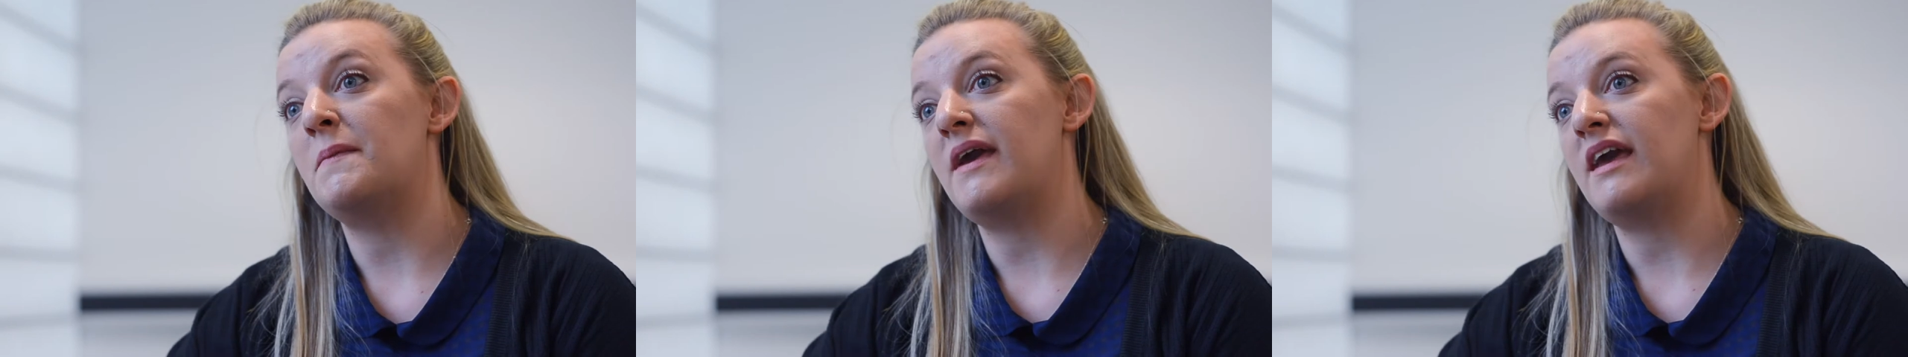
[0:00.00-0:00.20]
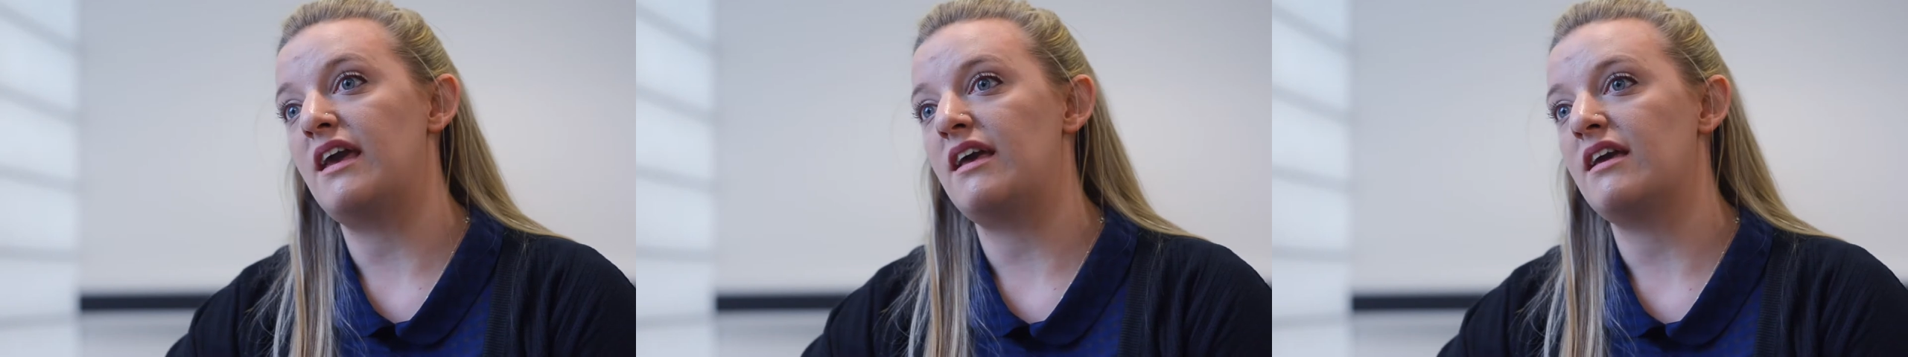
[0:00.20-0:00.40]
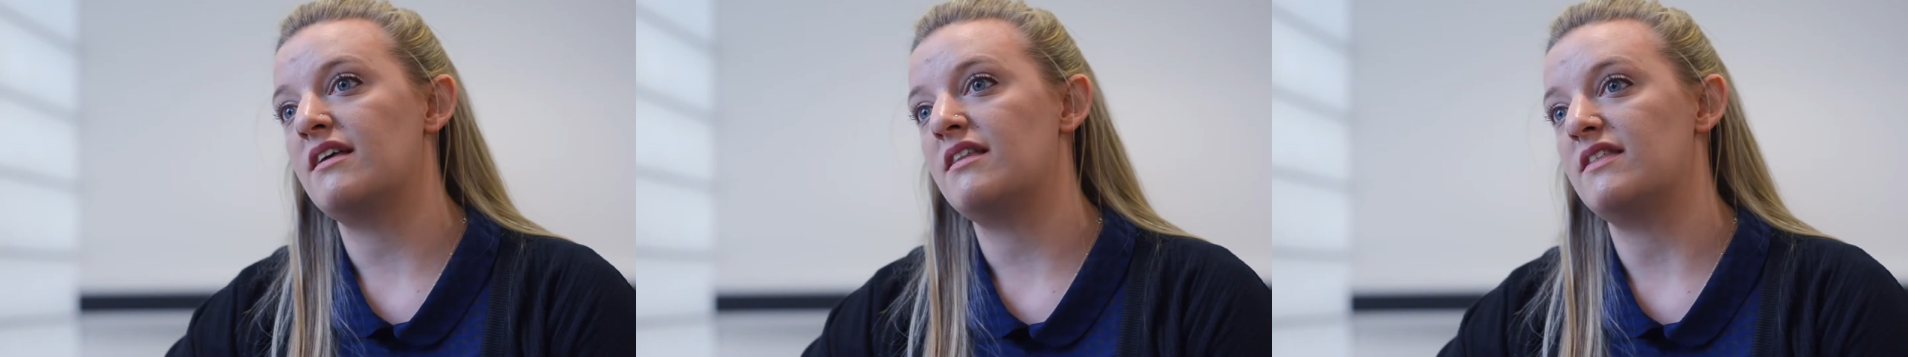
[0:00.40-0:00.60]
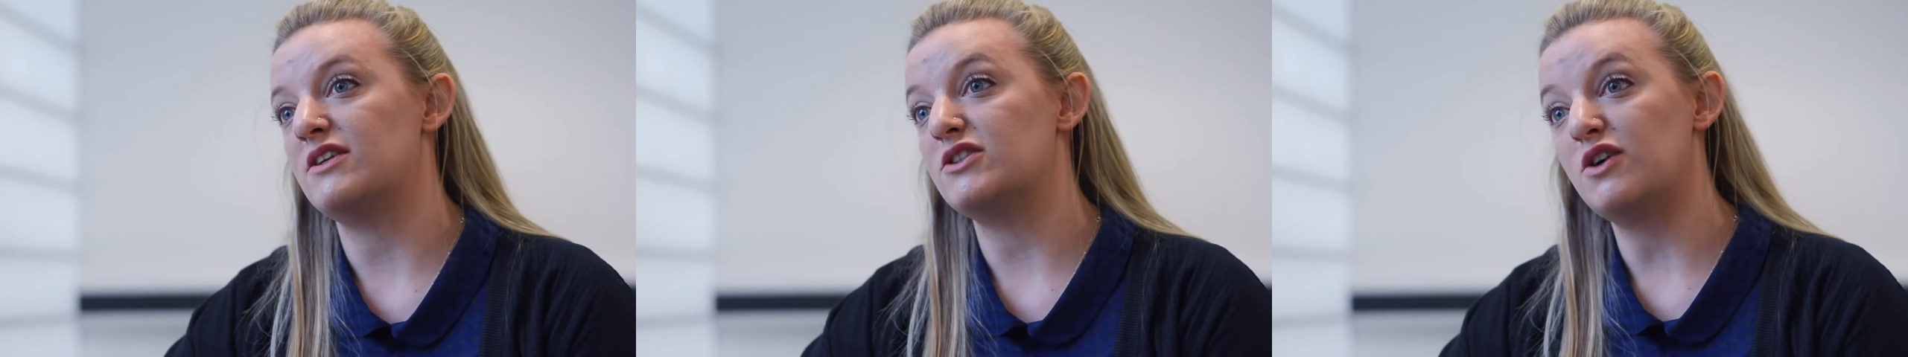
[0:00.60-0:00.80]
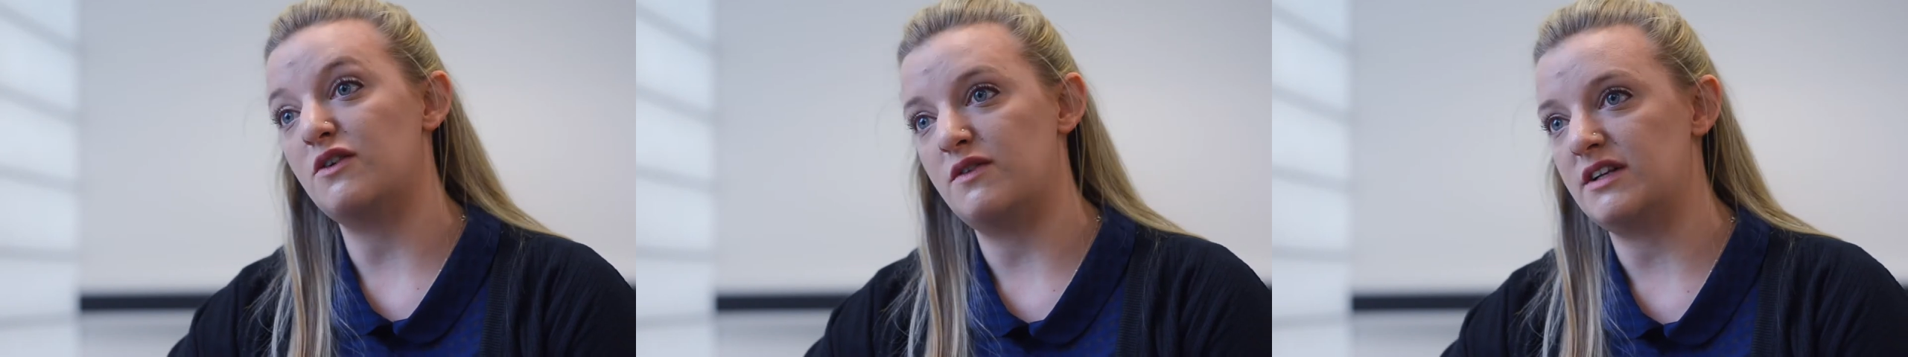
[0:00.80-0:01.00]
me the
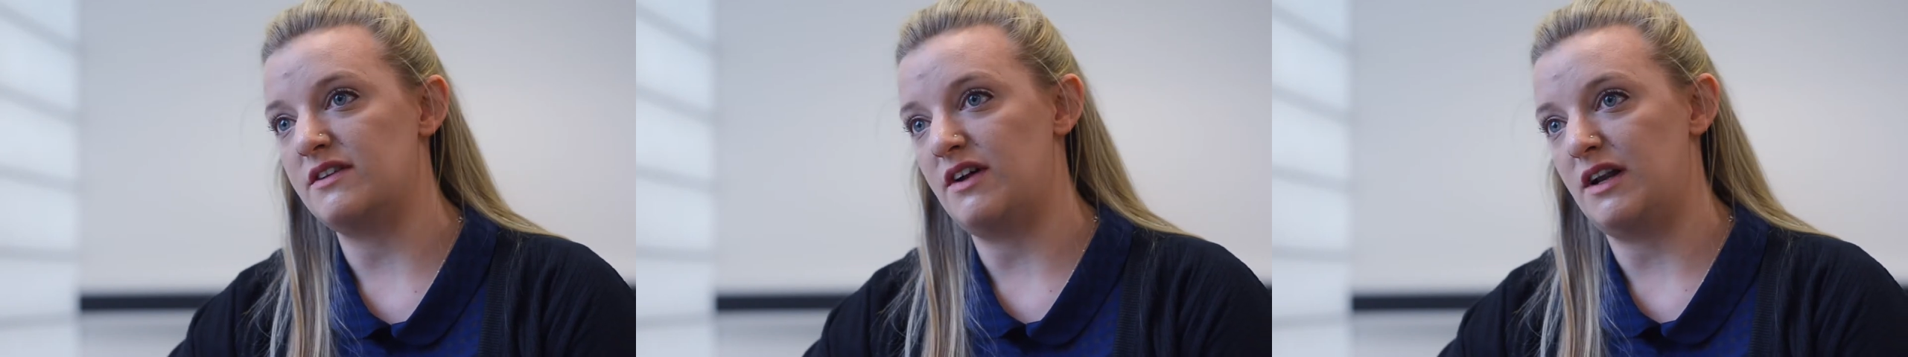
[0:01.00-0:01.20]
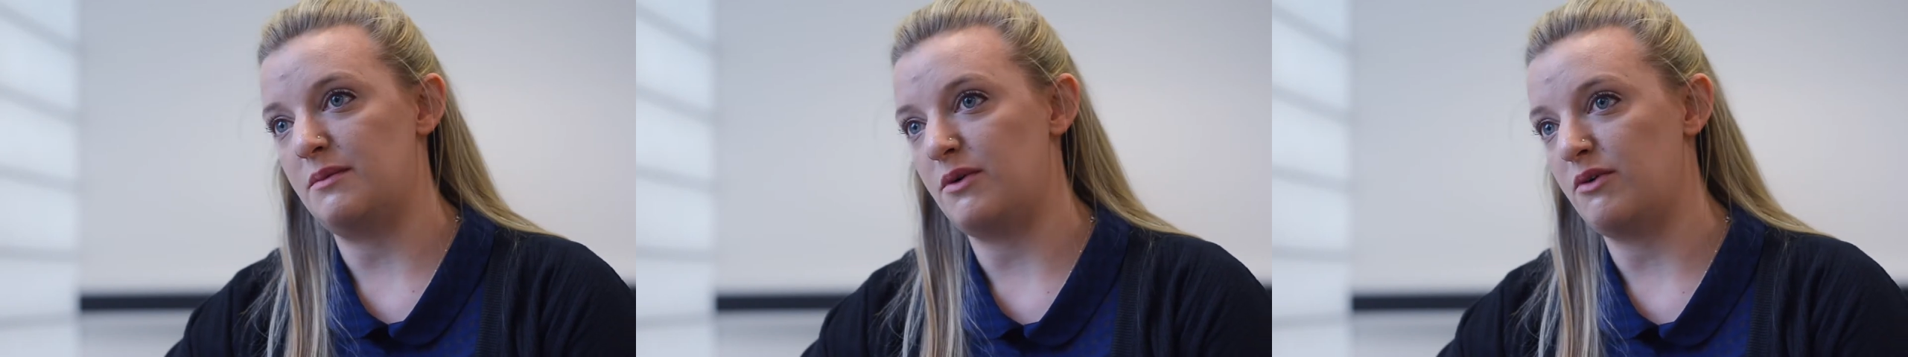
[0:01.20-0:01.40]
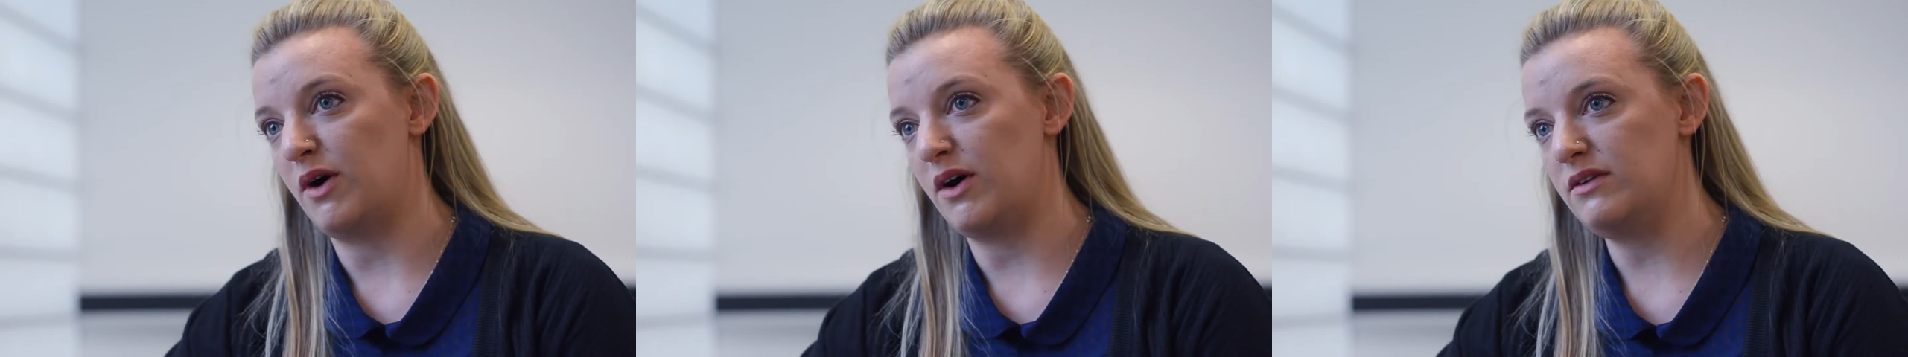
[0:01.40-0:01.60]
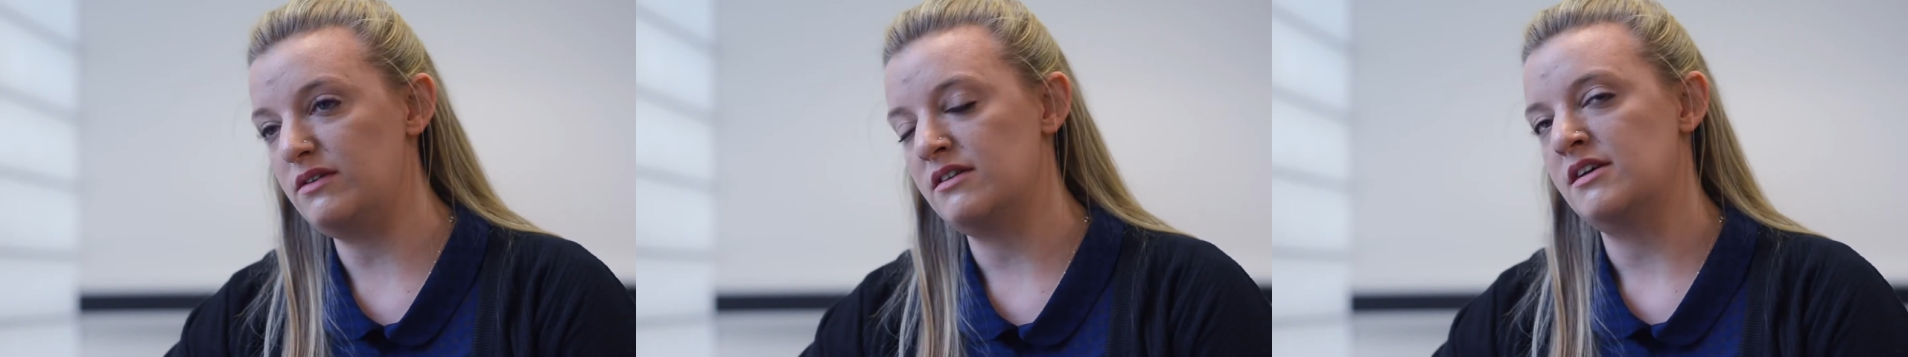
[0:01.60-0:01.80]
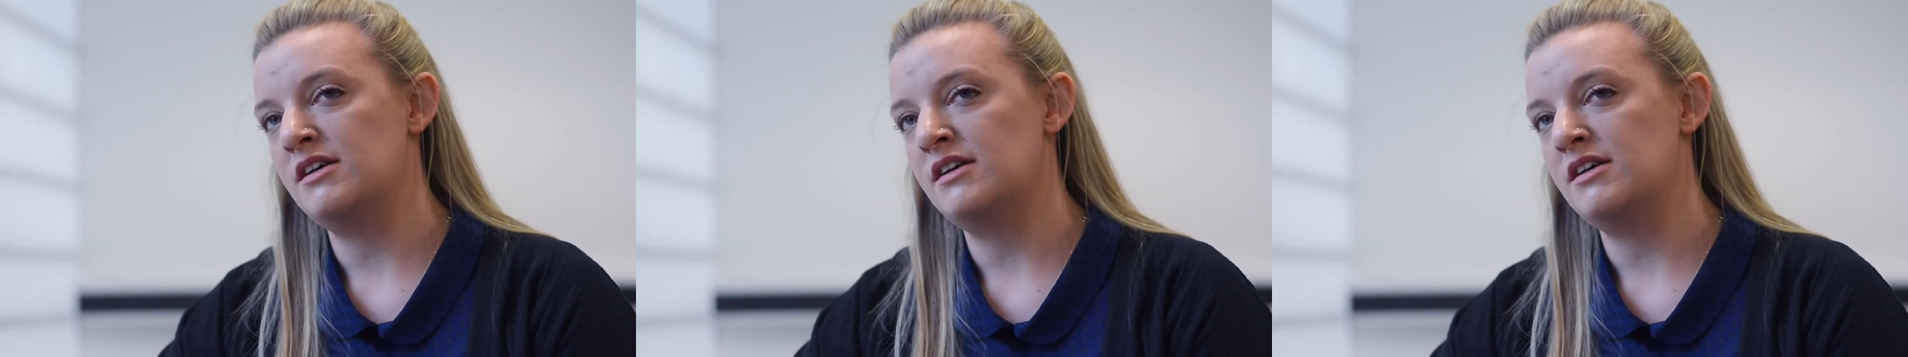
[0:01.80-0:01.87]
software developer role.